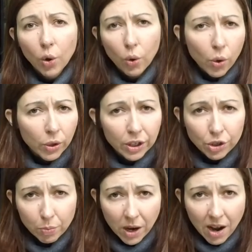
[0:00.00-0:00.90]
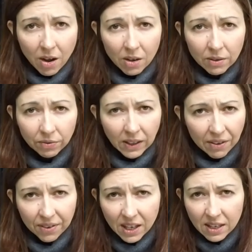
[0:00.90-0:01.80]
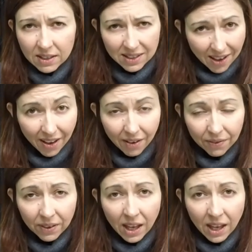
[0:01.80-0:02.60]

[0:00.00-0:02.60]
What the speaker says: orange brown fluffy stuff,